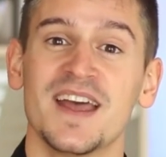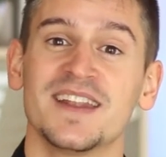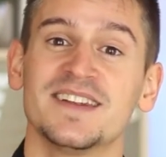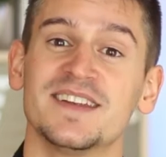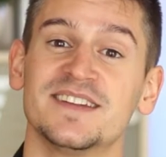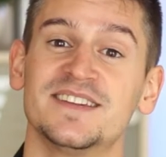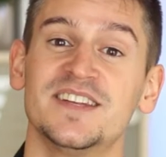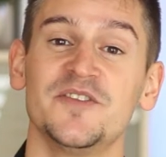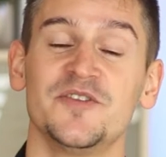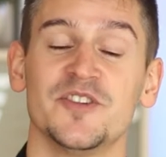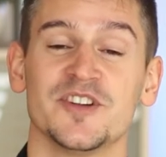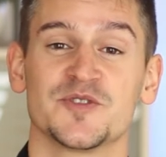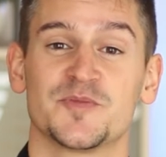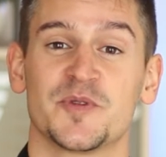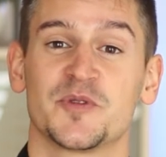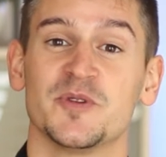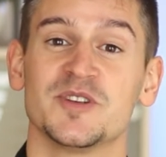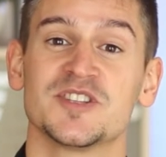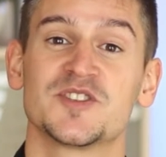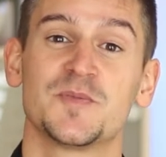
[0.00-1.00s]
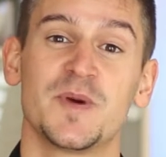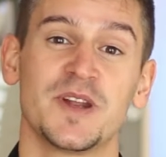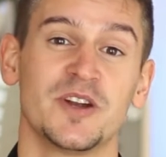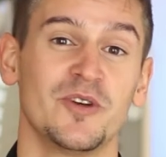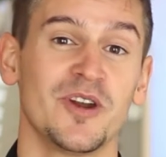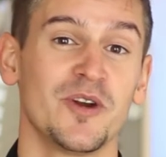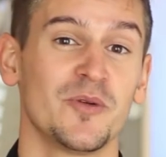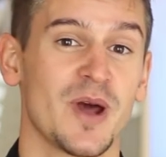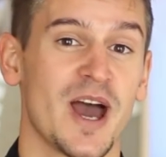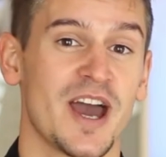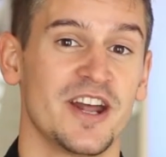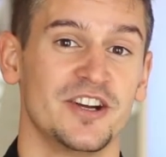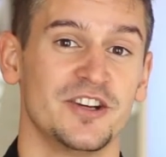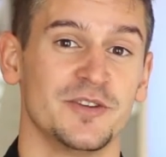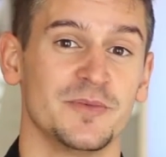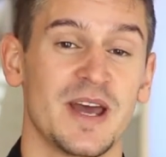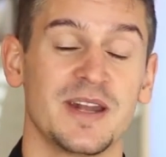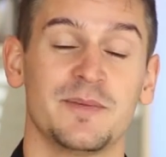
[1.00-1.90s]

The difference between Spin Rewriter